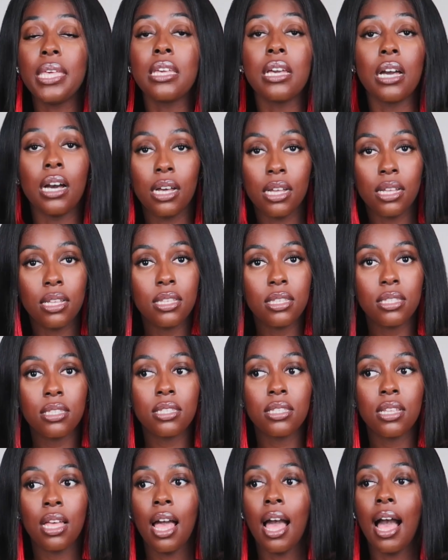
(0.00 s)

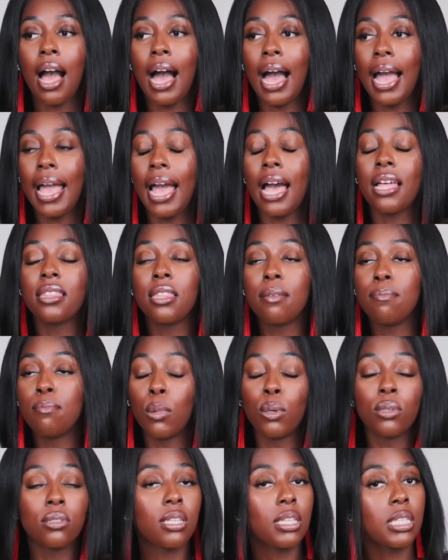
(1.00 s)
because I had the
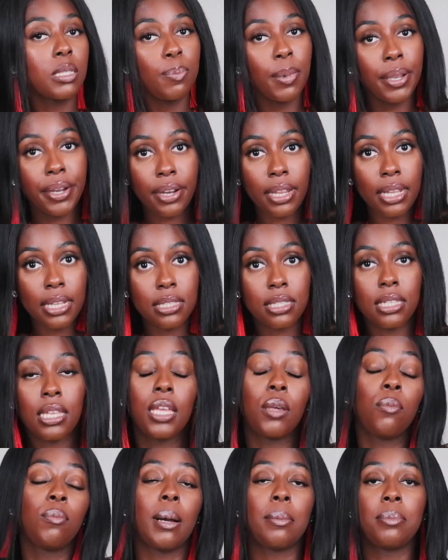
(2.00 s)
most experience
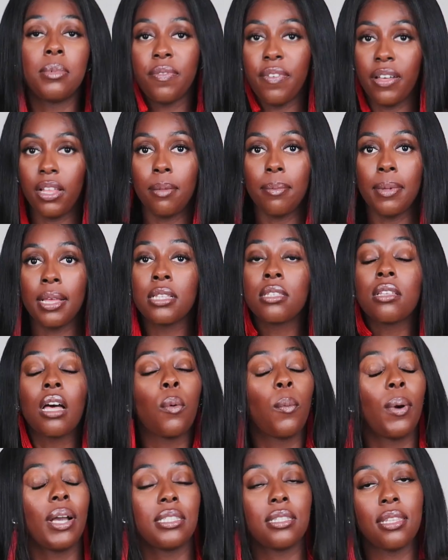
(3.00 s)
in web development, so
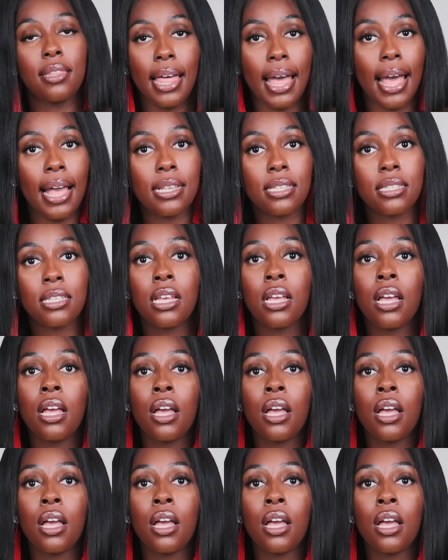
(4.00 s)
I went to that.